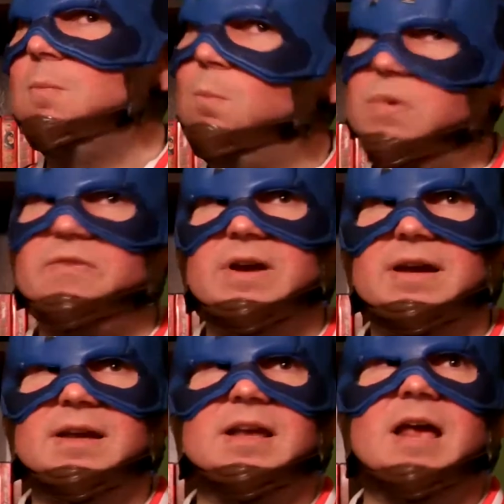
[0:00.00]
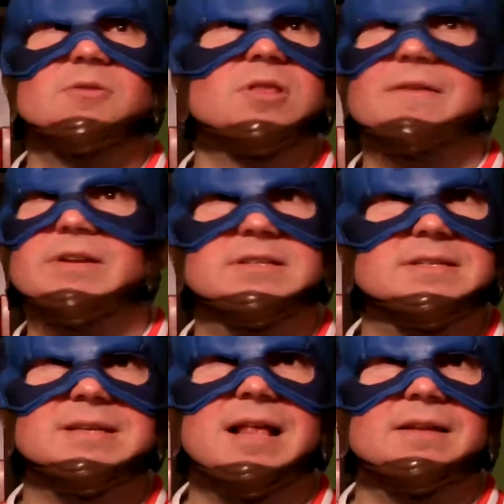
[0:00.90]
but I love it. It's a
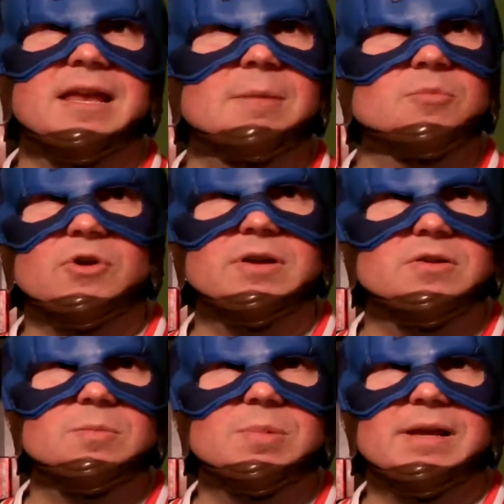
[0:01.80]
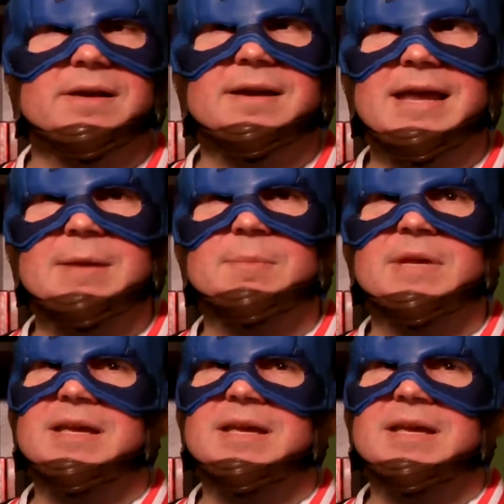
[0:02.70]
solid game, great 2-player game.